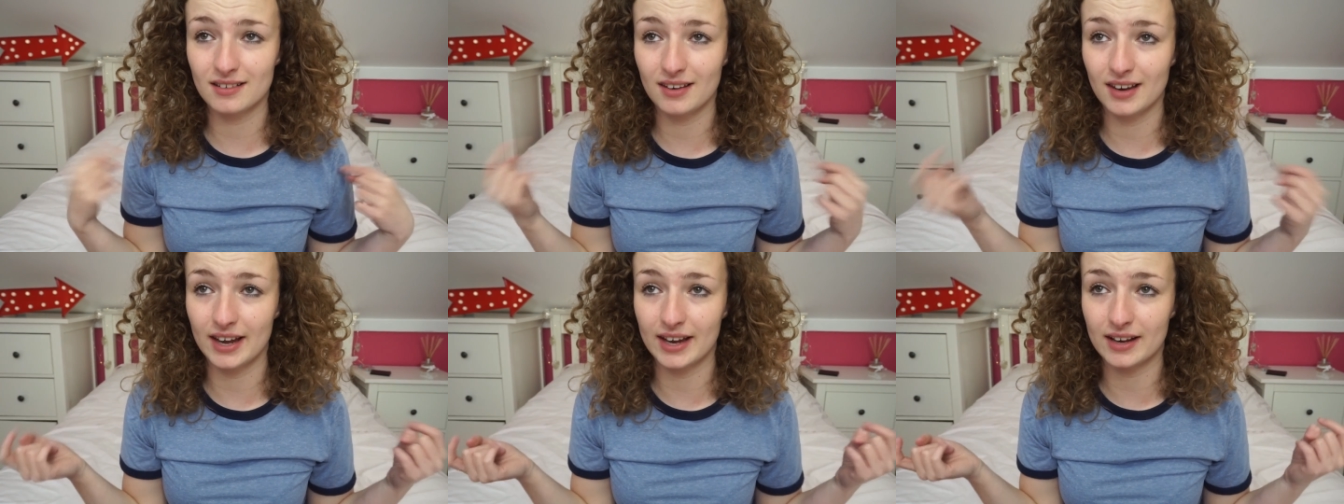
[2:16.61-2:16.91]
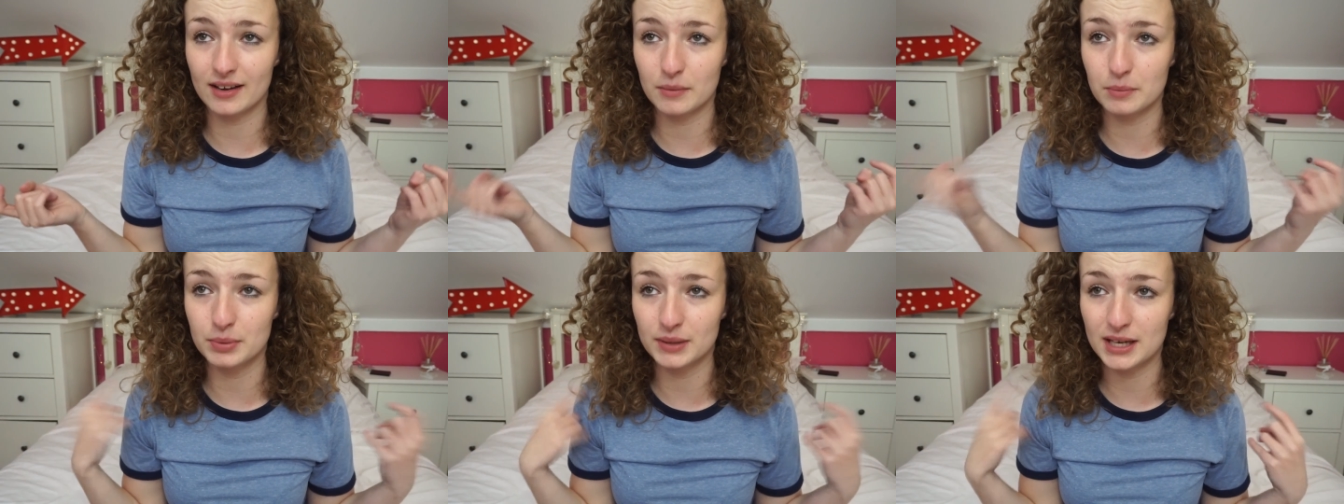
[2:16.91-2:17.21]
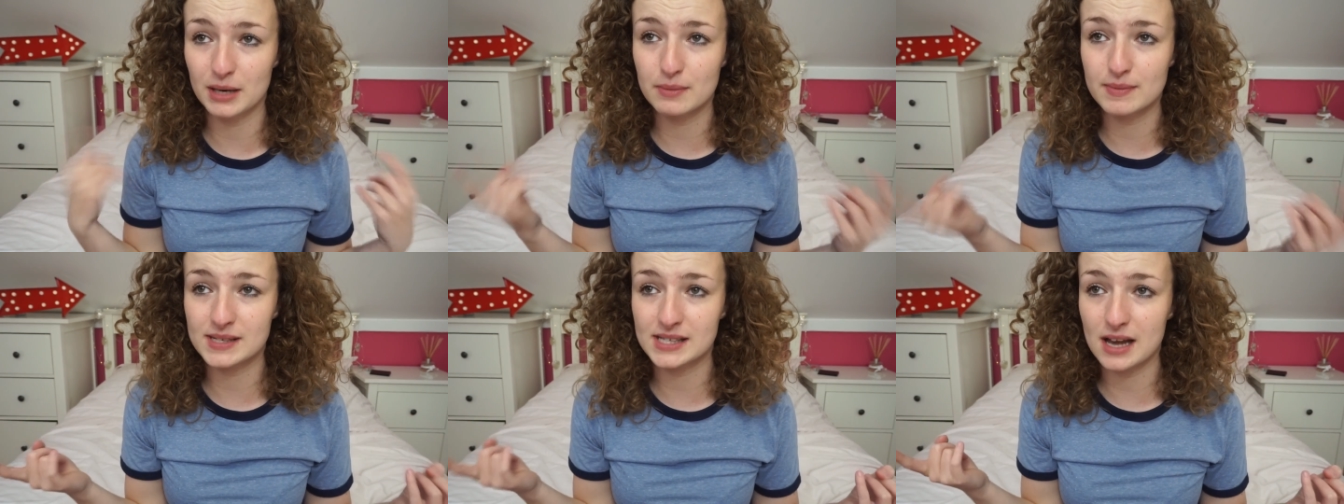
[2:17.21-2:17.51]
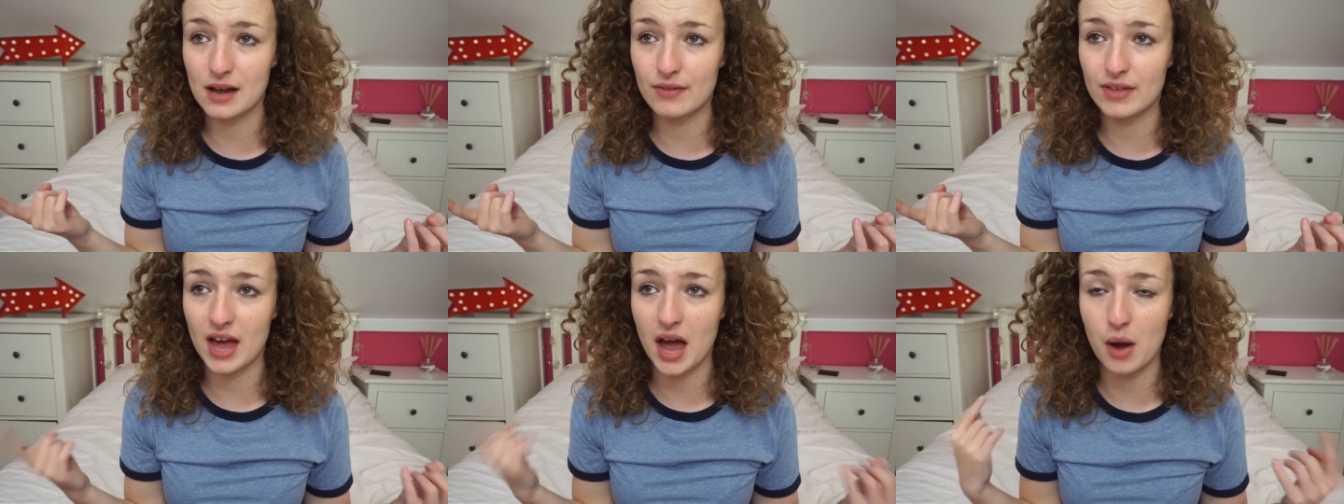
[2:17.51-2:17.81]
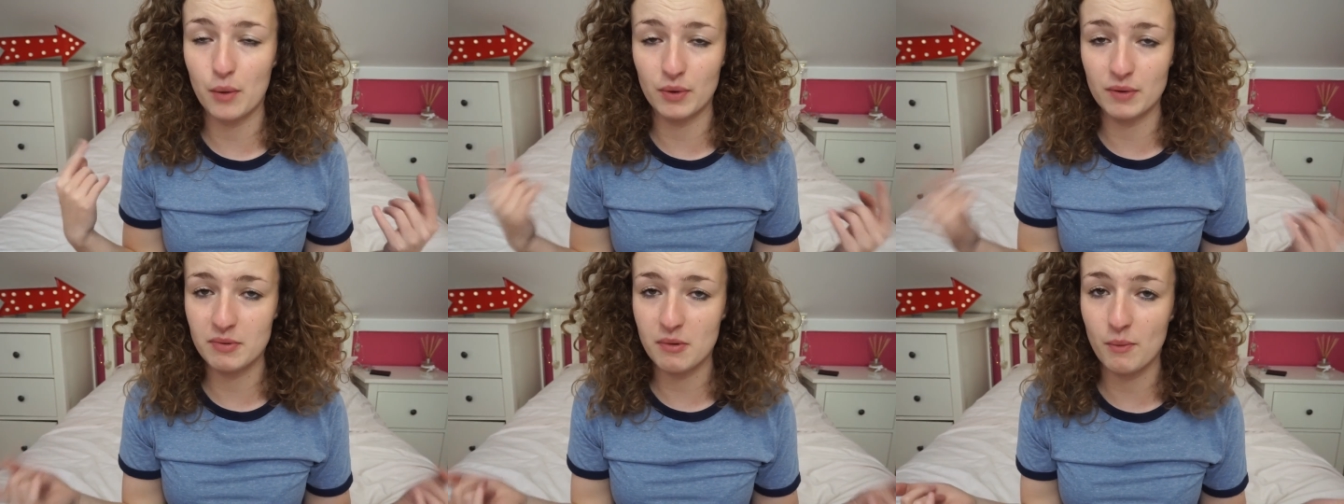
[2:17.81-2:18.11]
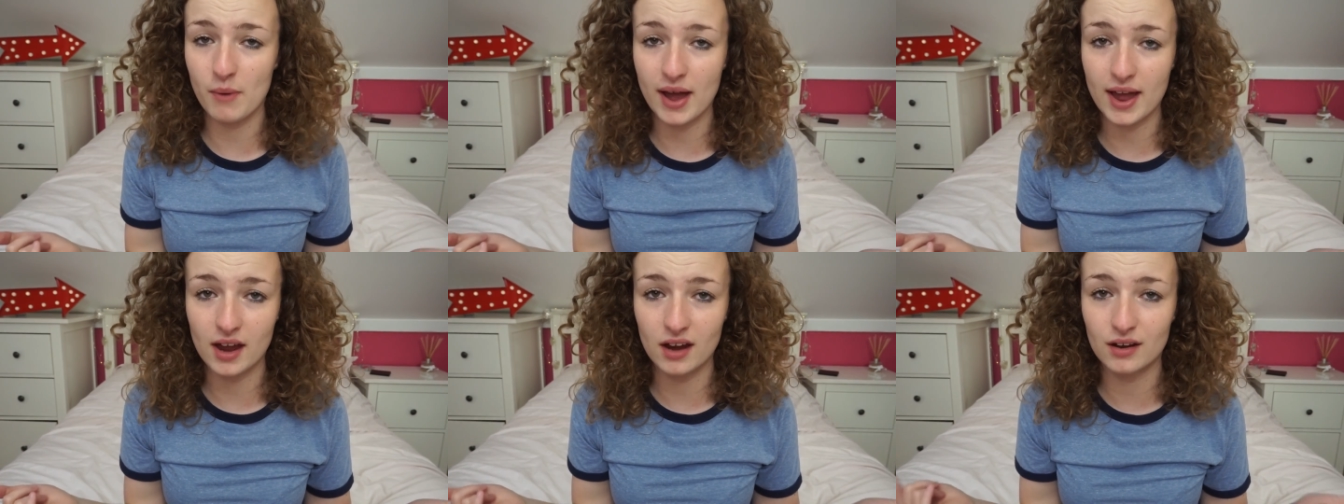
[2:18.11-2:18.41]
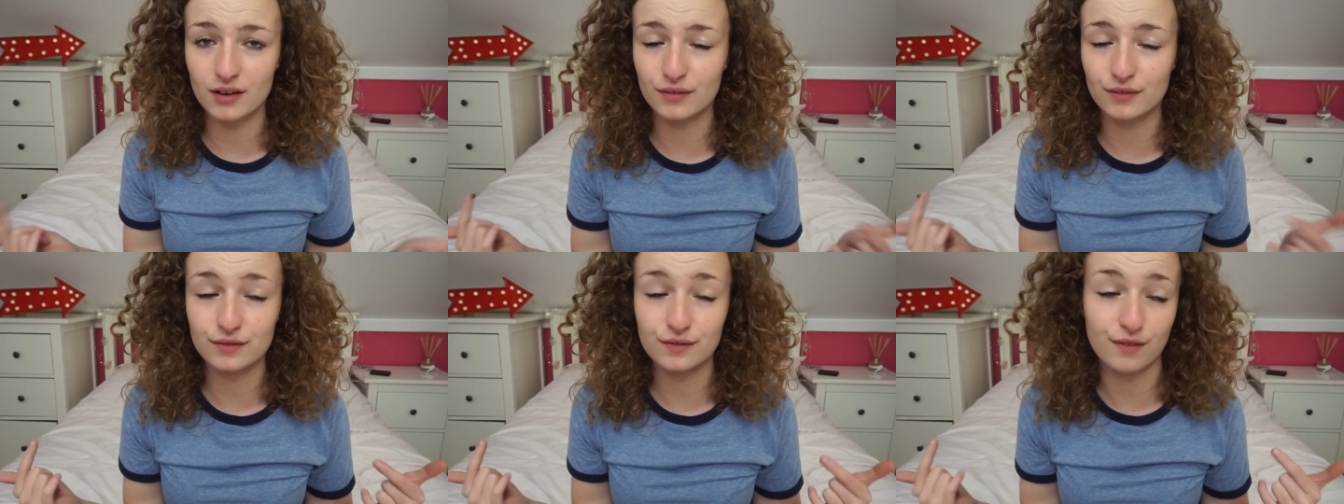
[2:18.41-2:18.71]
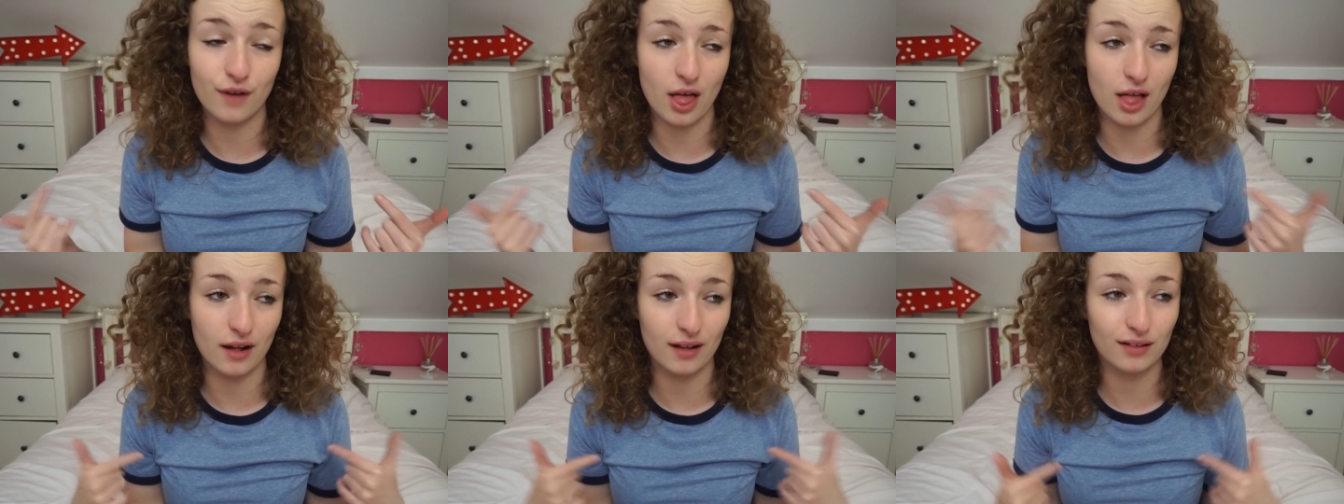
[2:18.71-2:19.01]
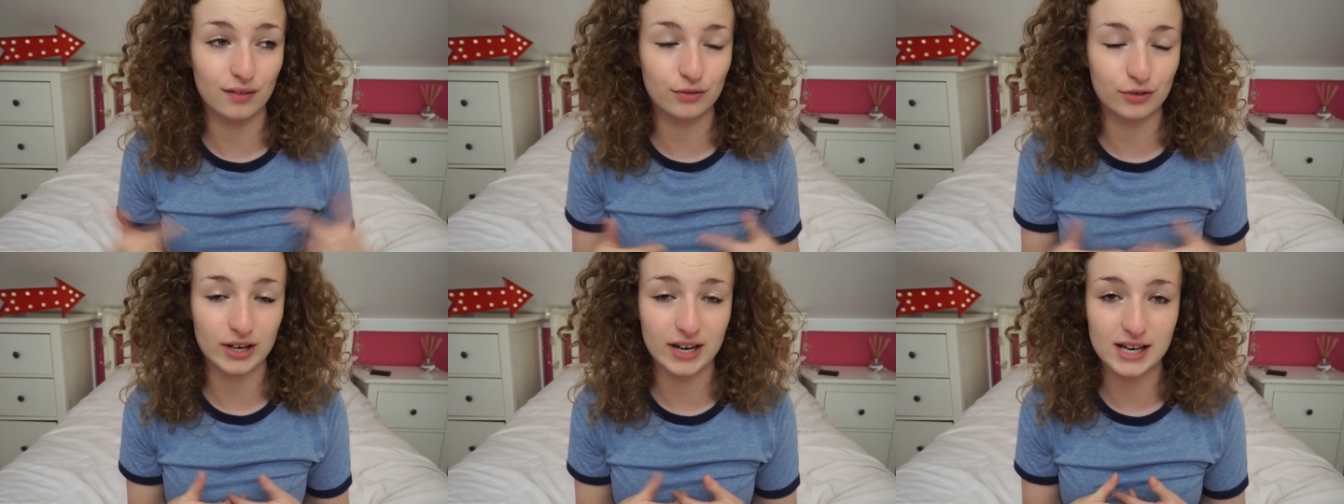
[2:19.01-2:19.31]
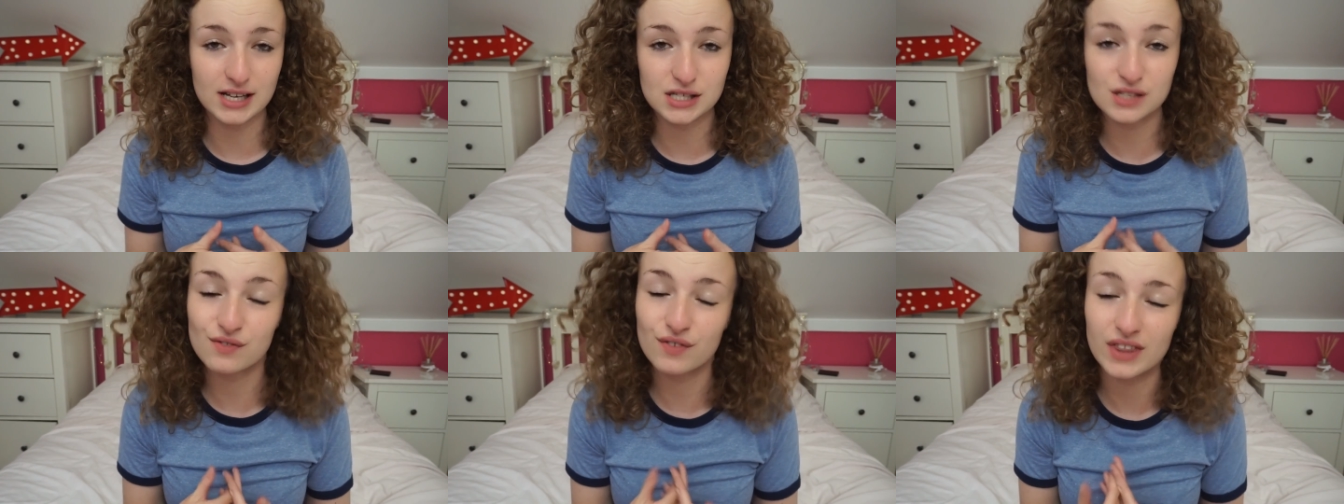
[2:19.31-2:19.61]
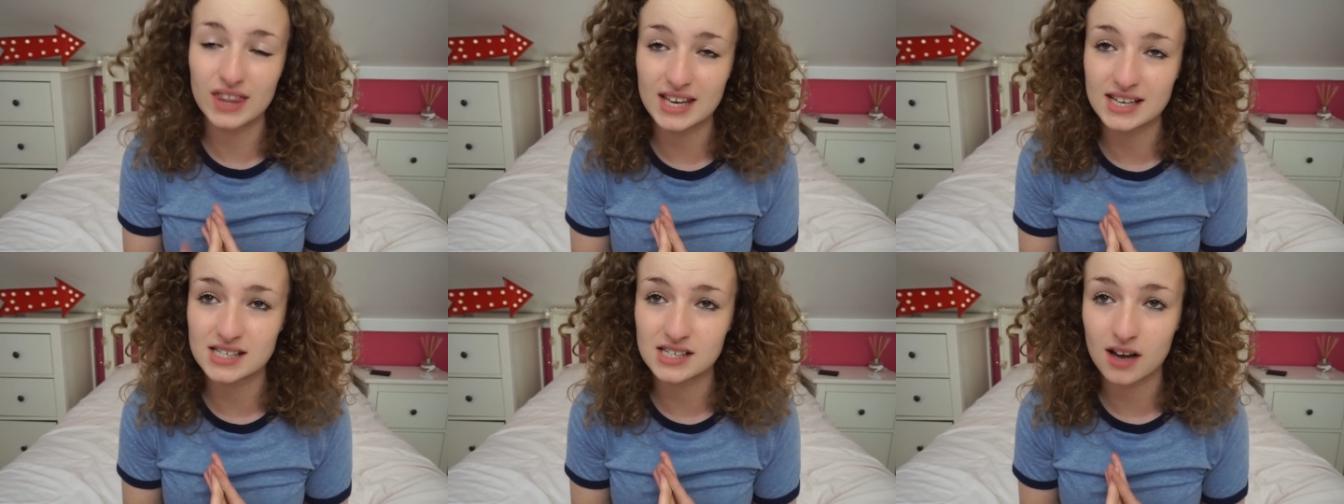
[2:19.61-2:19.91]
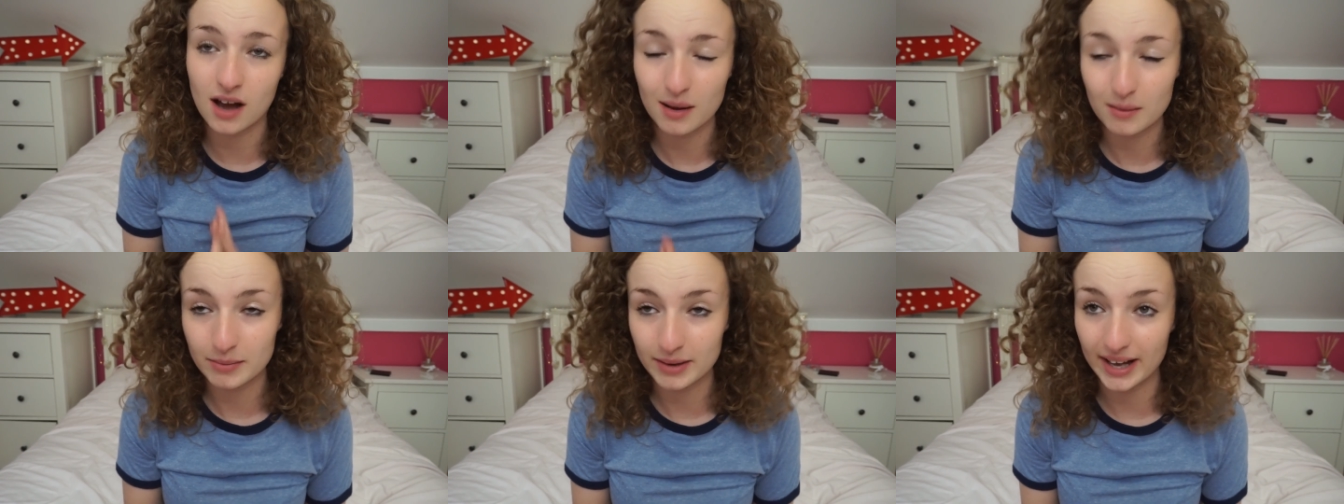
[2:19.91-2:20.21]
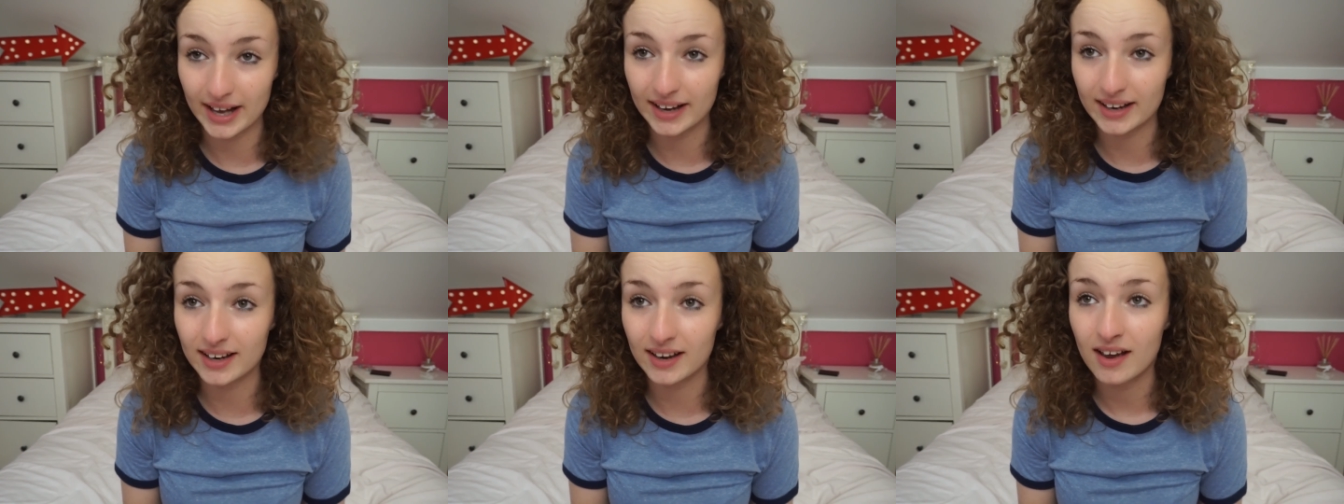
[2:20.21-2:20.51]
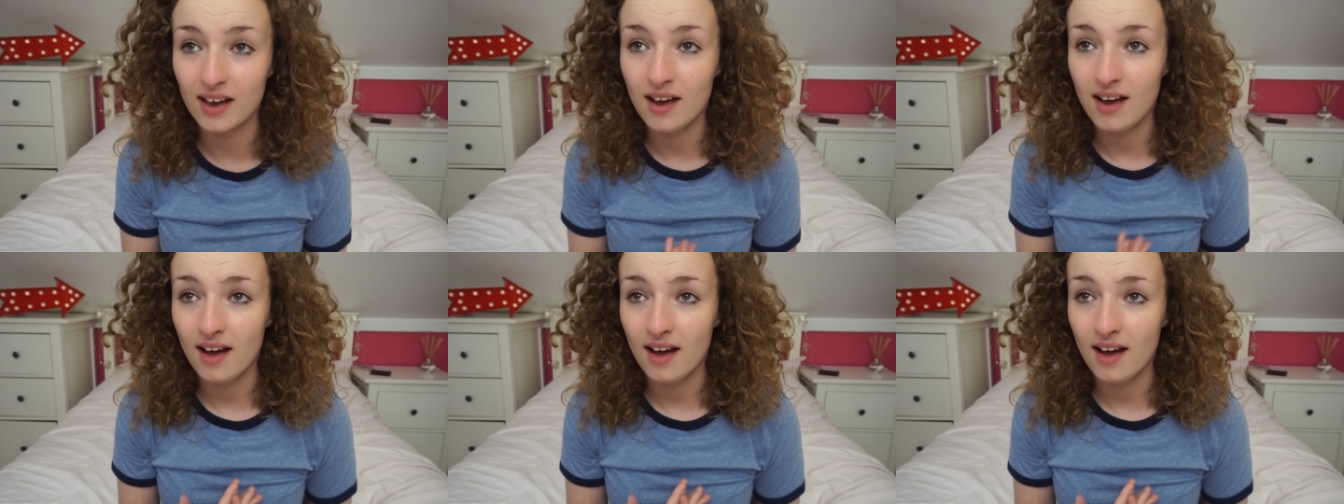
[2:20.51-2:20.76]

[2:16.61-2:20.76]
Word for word: Like, Beliebers out there, we've been waiting for like three years for this comeback.